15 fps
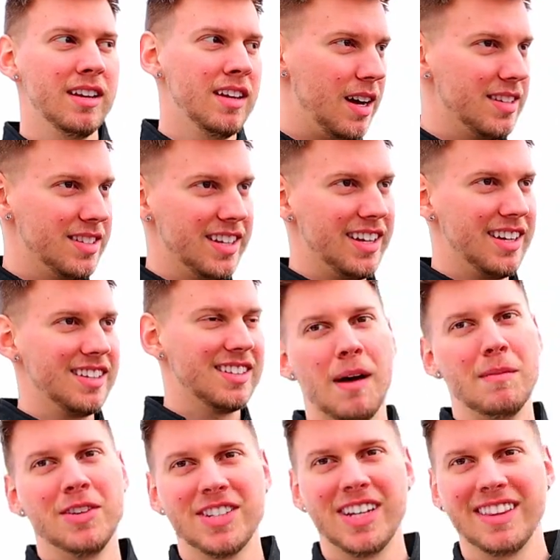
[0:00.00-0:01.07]
So I was like,
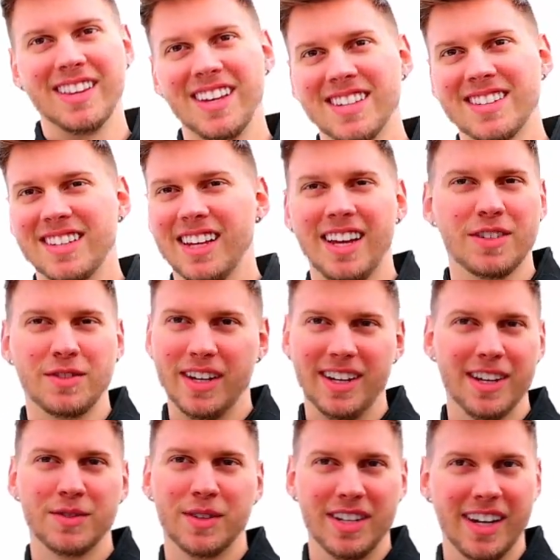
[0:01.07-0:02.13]
I'm gonna just get this. It's, it
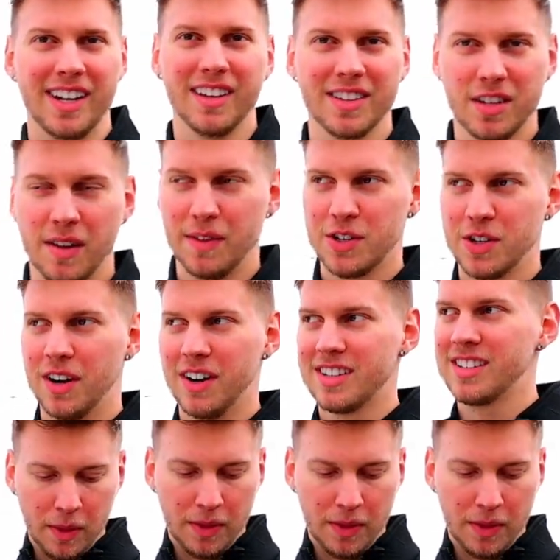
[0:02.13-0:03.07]
is ridiculous off the charts.